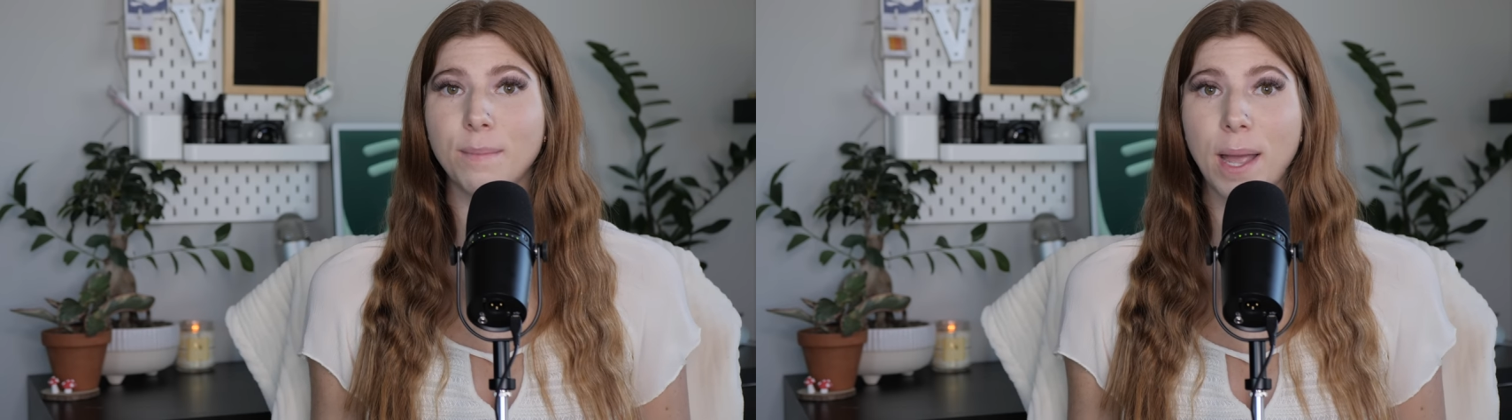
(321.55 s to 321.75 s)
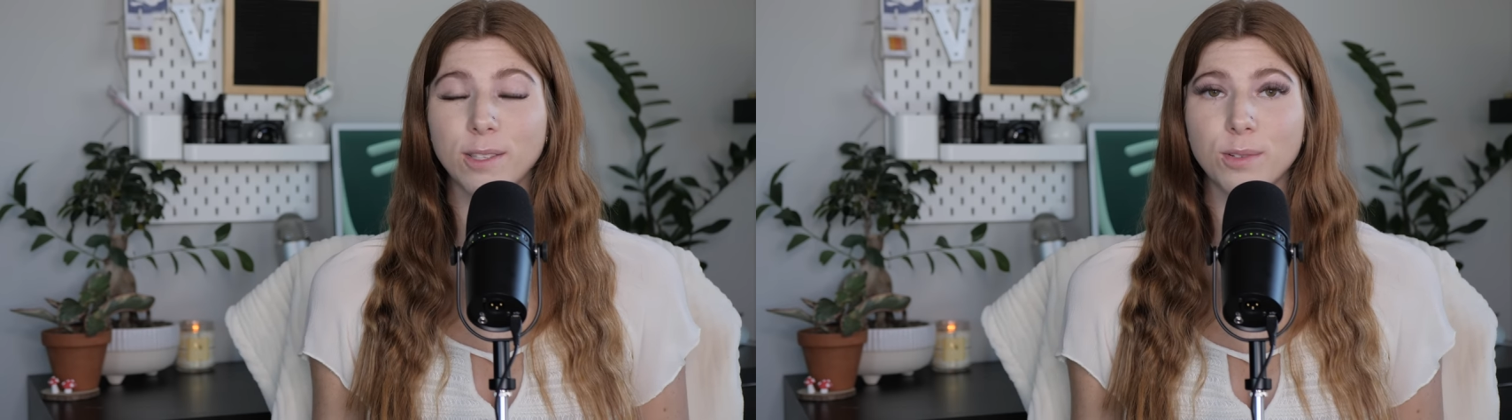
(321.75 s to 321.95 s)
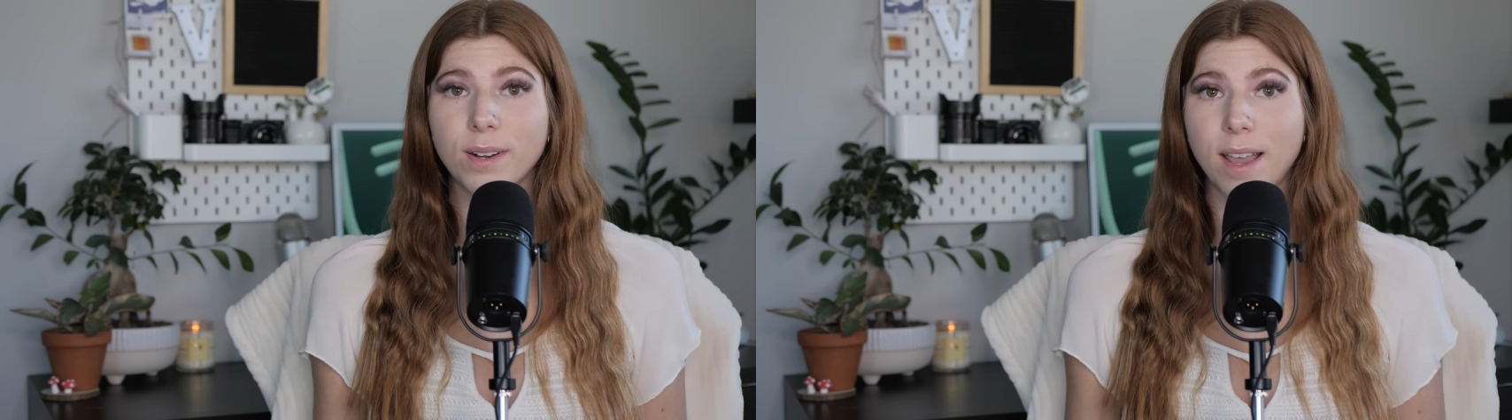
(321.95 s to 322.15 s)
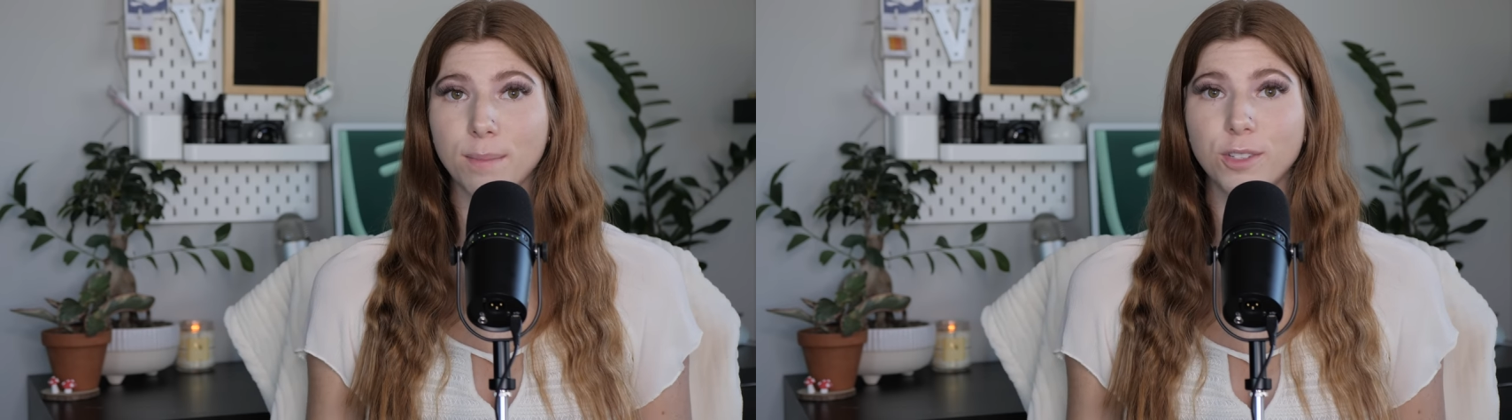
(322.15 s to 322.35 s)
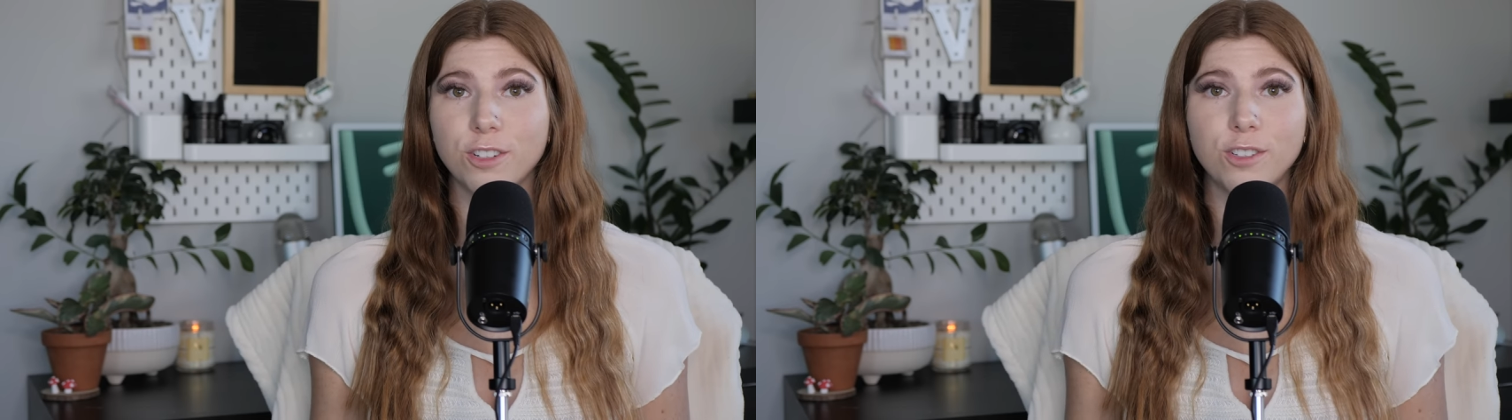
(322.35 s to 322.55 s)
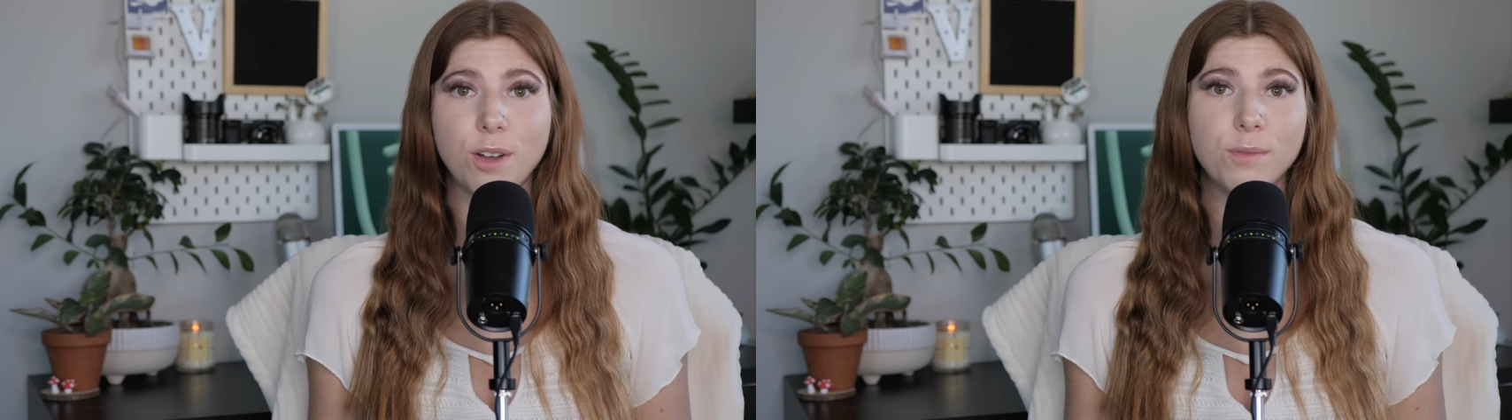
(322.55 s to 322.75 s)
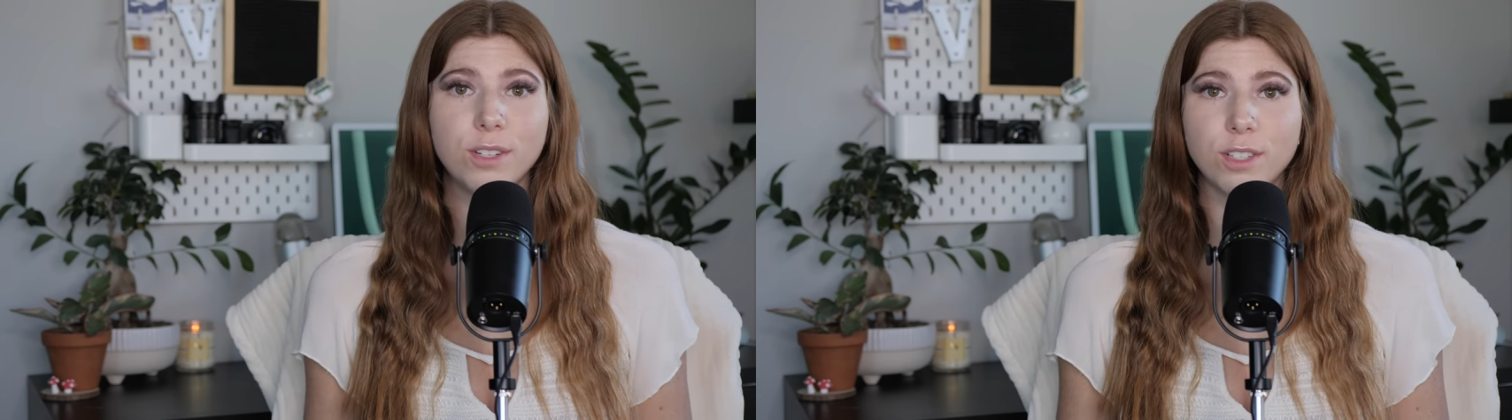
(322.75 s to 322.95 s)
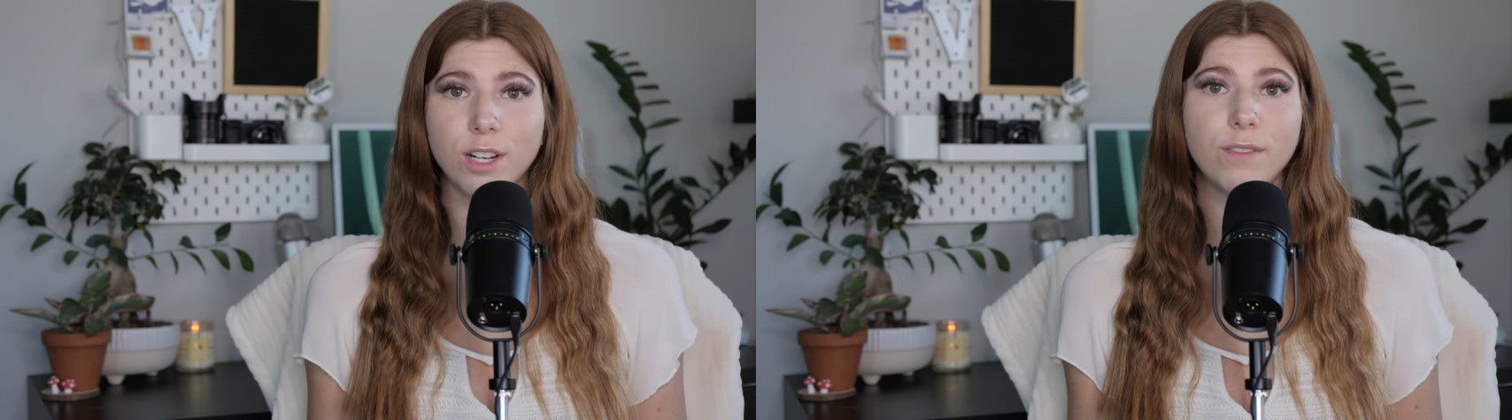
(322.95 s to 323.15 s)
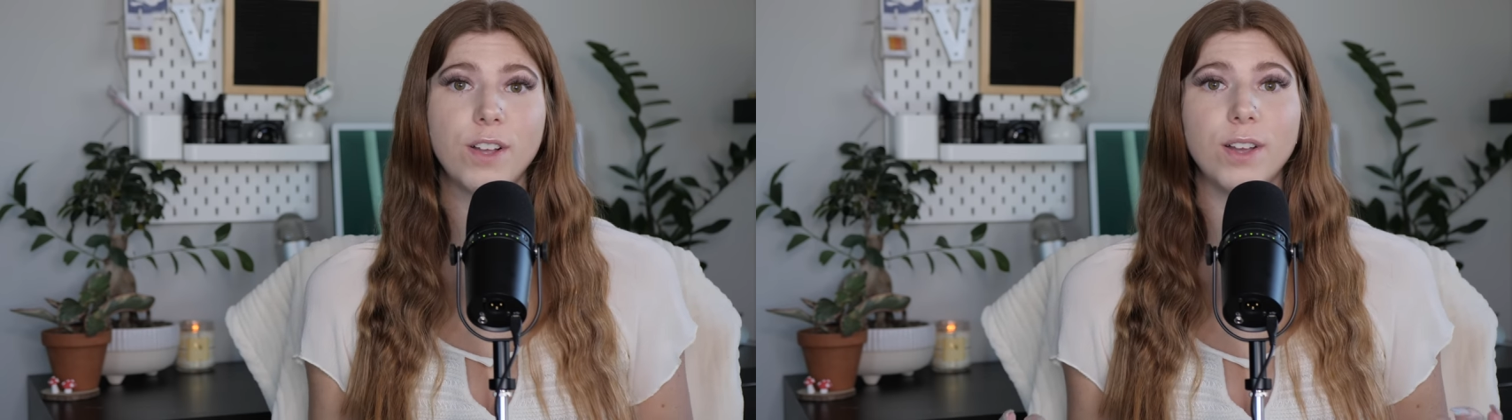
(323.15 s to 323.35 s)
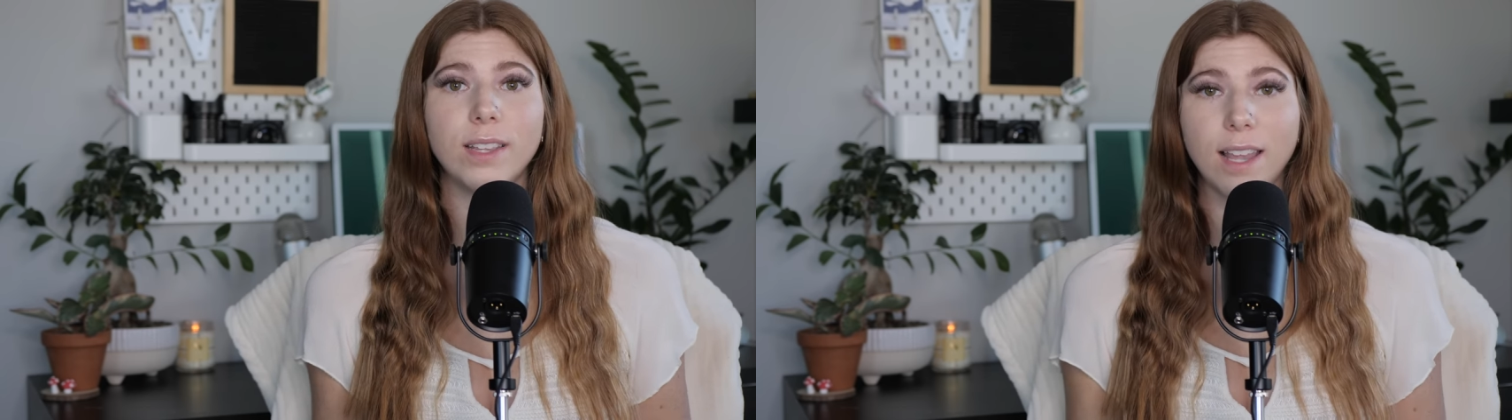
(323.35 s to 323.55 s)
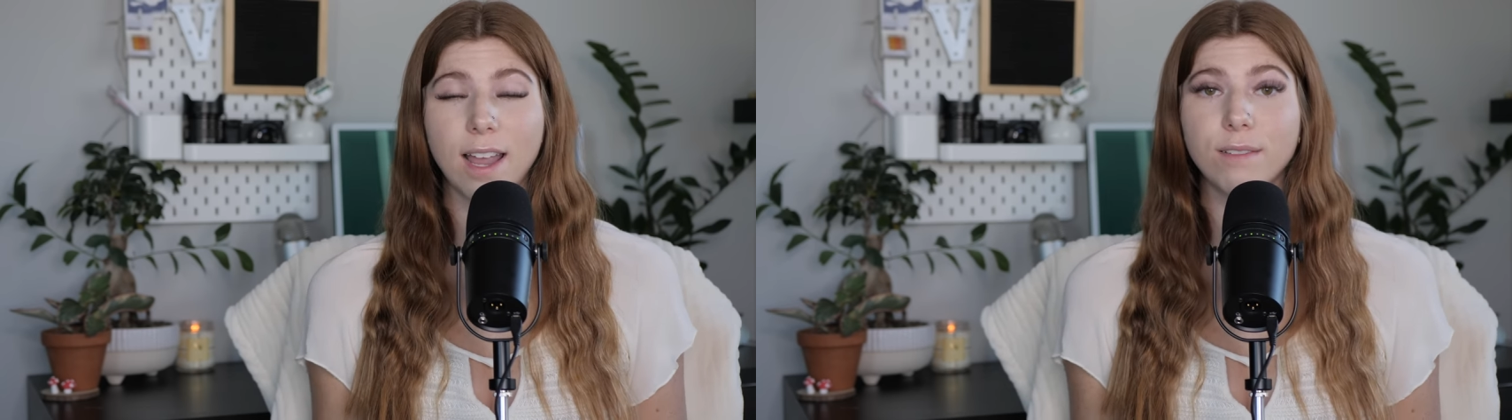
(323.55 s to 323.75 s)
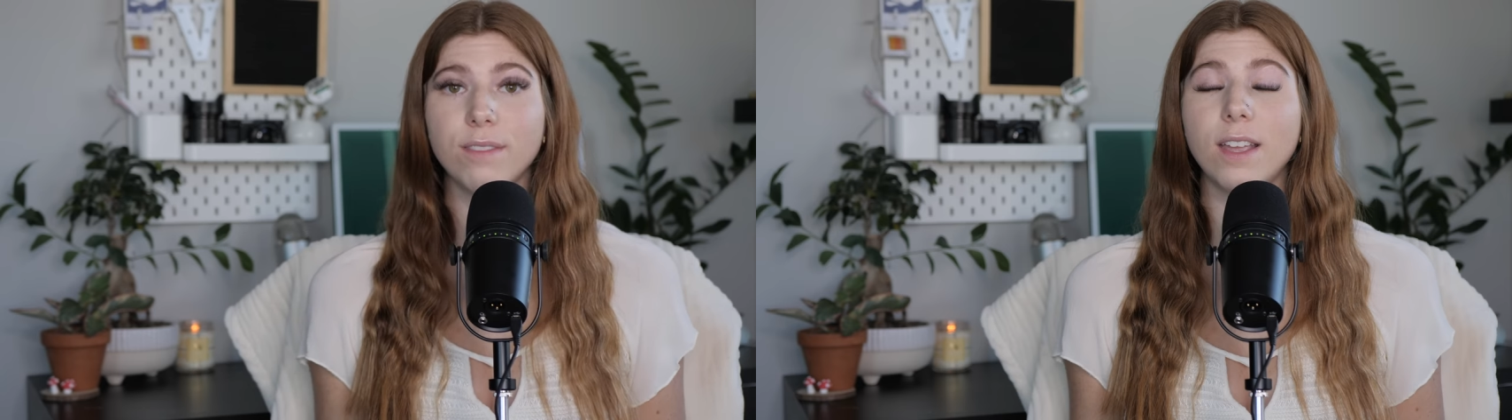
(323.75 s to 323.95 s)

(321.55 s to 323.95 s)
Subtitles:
pet store hamsters don't deserve a good life.